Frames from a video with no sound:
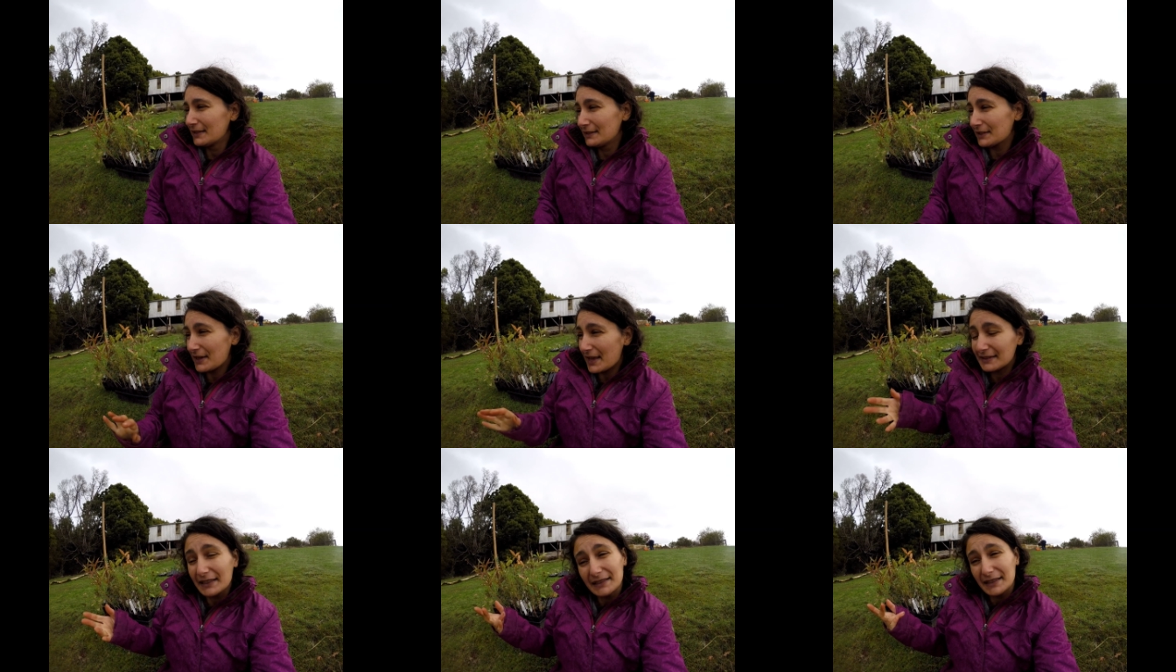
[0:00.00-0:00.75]
So yes,
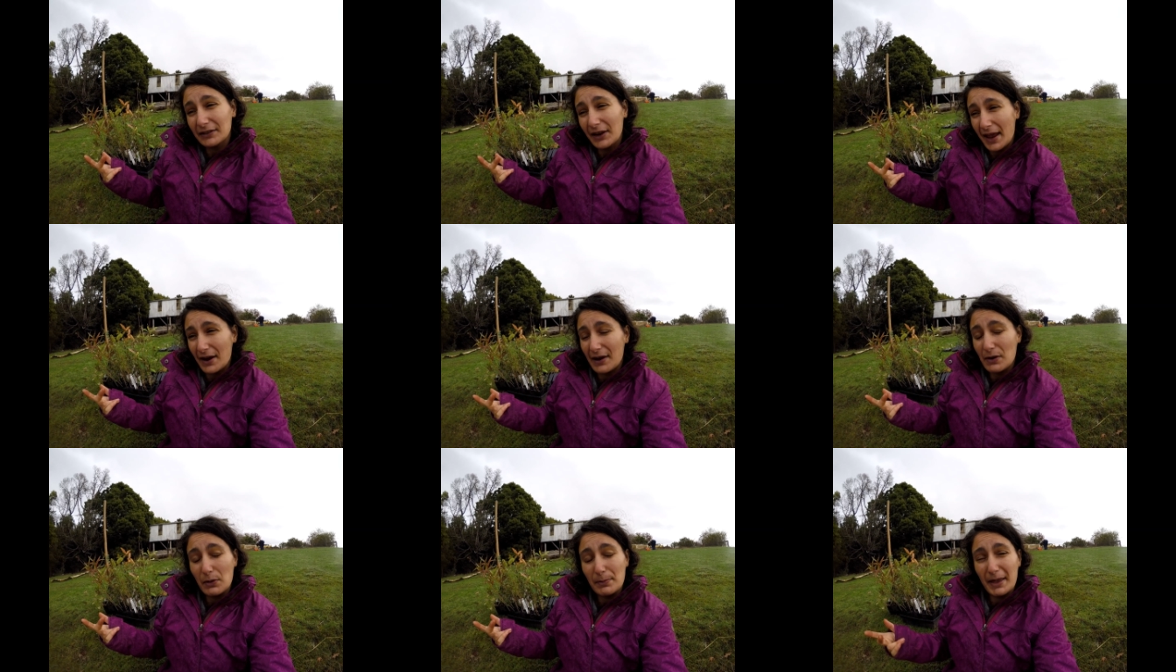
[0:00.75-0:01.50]
this little
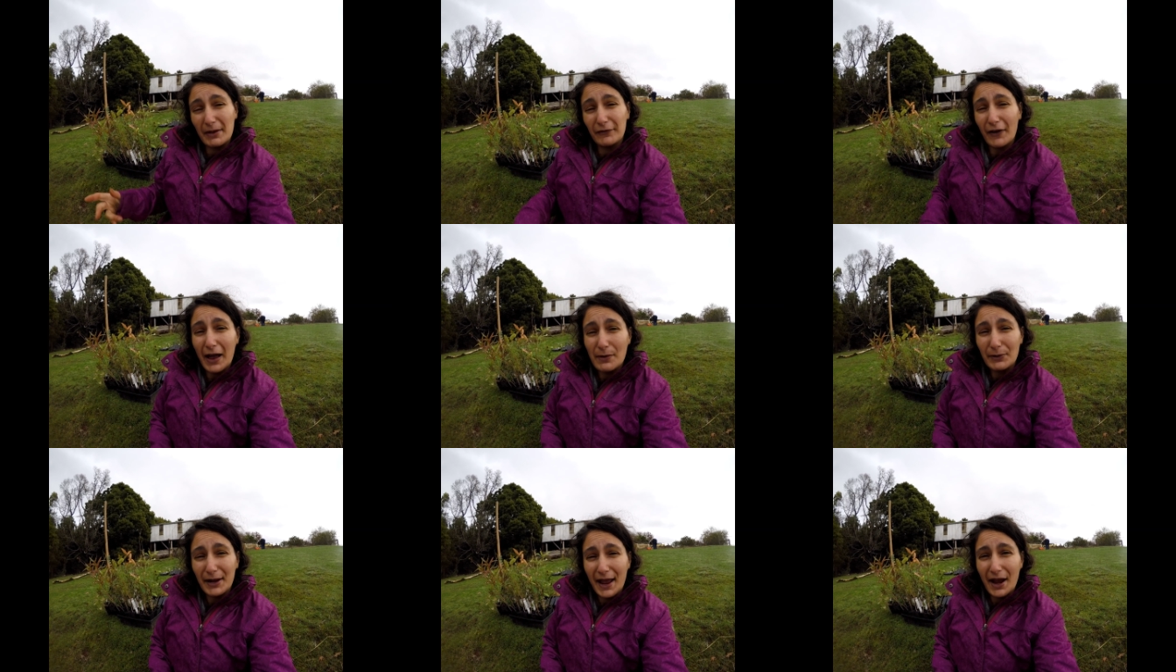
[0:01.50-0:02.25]
area will be a
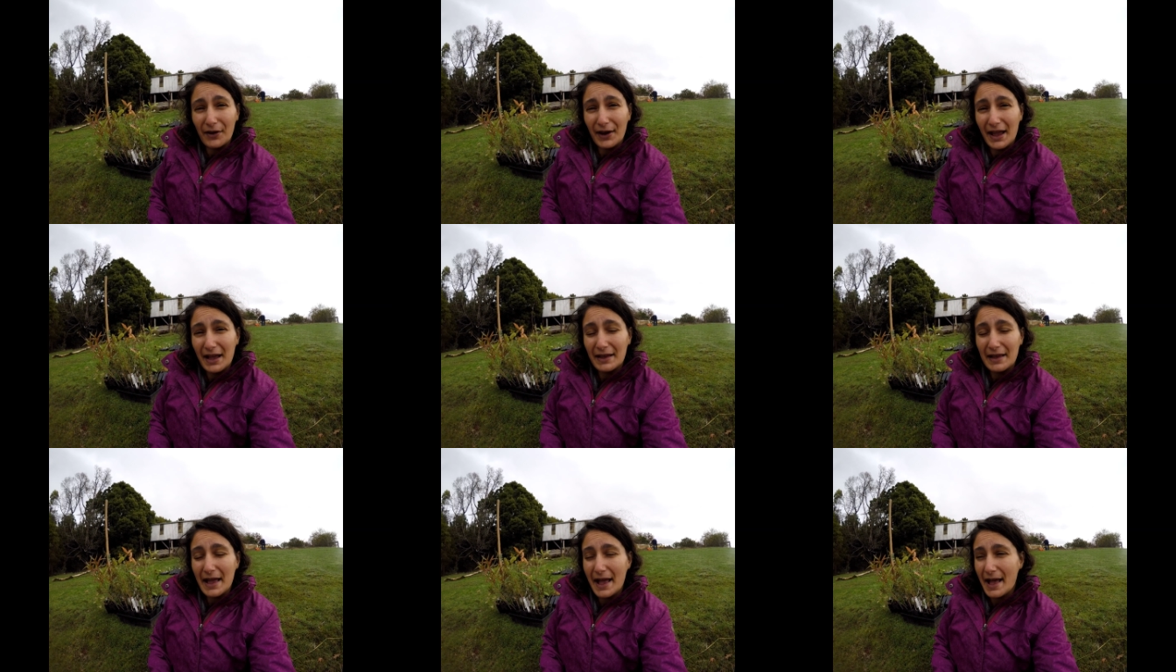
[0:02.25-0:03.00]
firewood area,
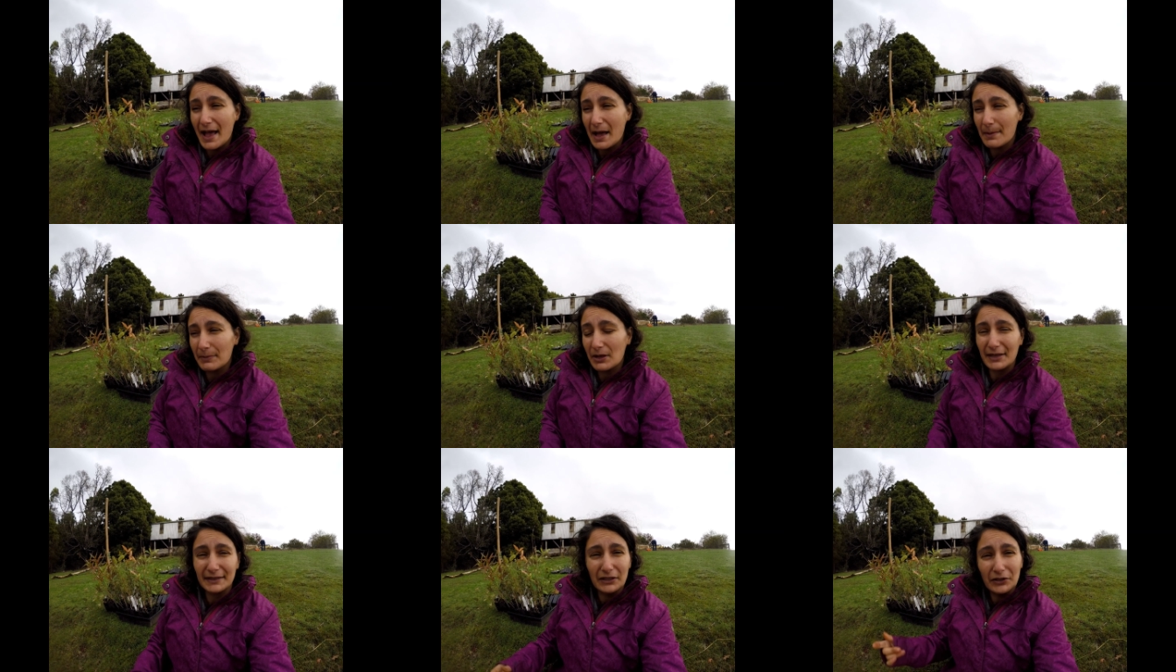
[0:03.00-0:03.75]

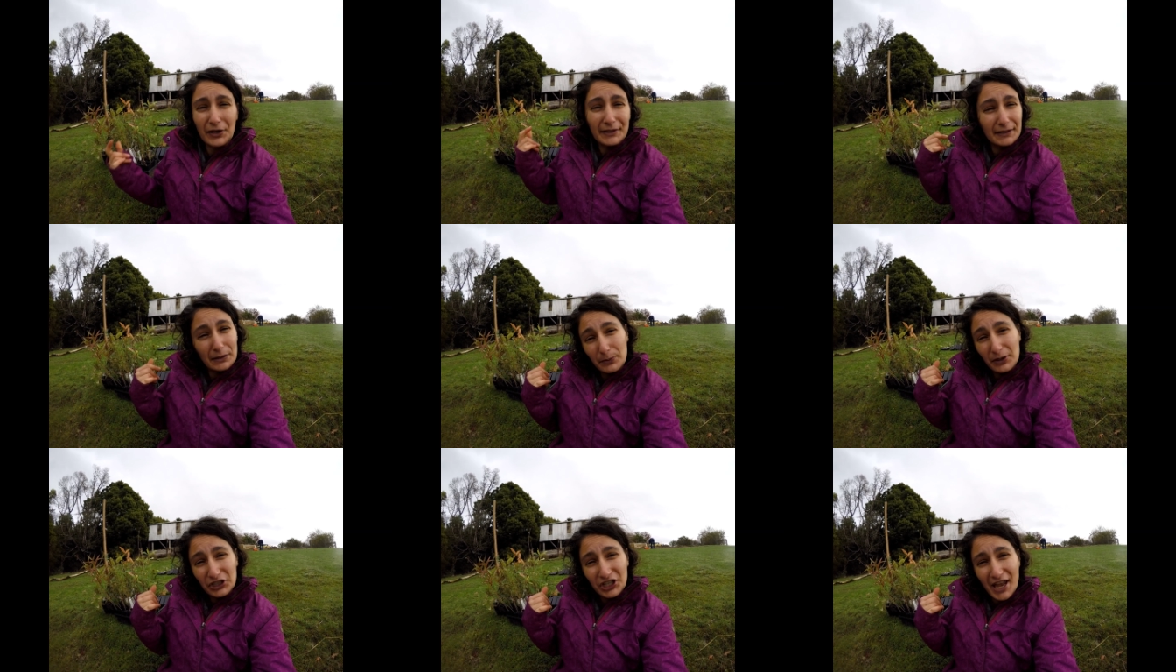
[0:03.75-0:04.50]
nice and close to the
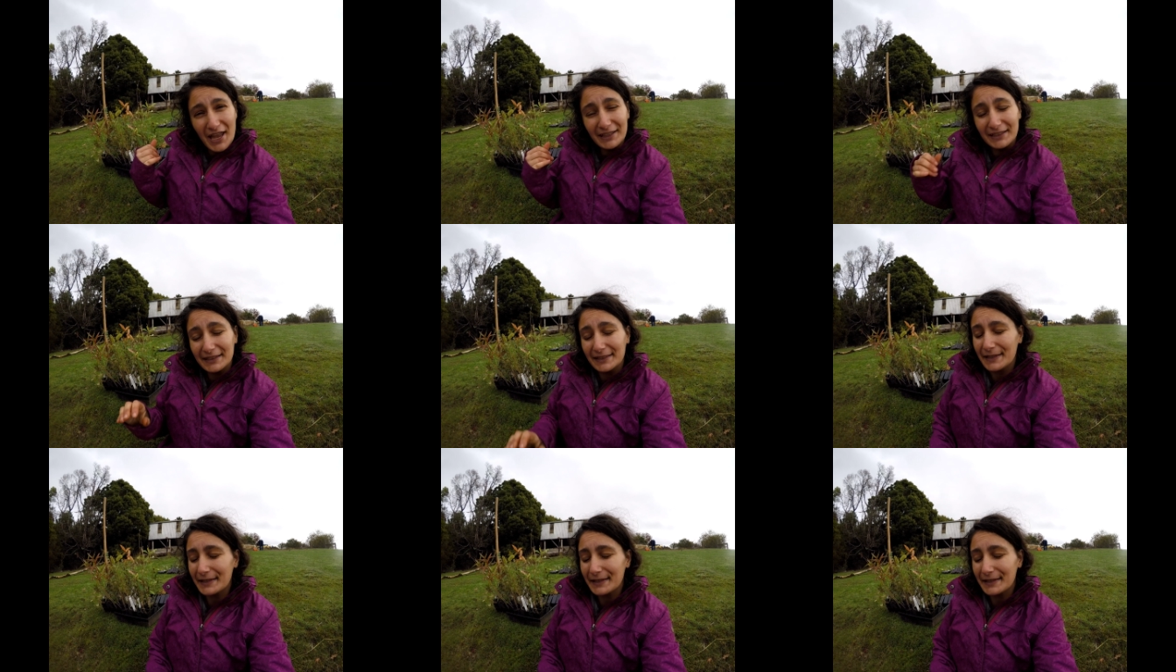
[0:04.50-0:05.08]
woodsheds,